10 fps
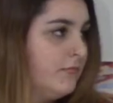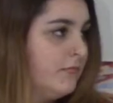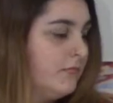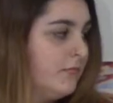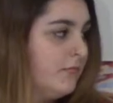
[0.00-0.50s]

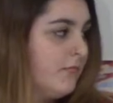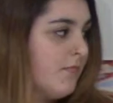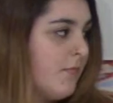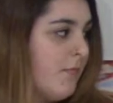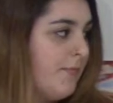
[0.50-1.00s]

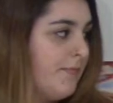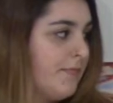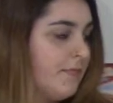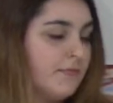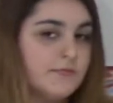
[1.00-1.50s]

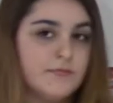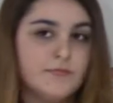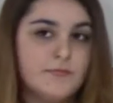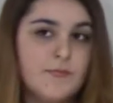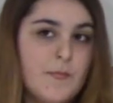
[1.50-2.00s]

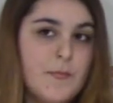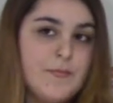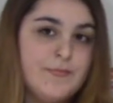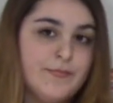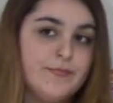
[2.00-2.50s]

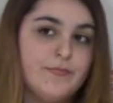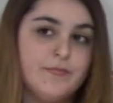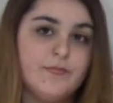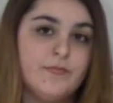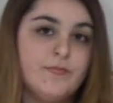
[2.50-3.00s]

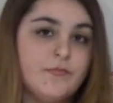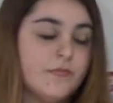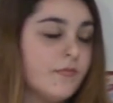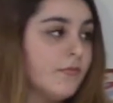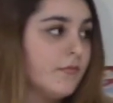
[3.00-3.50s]

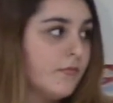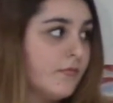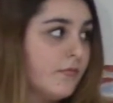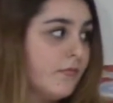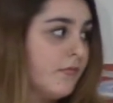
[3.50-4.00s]

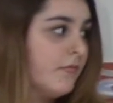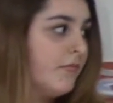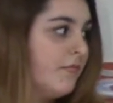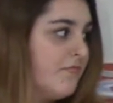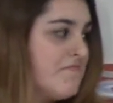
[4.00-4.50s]

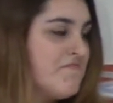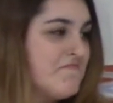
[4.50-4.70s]
(silent)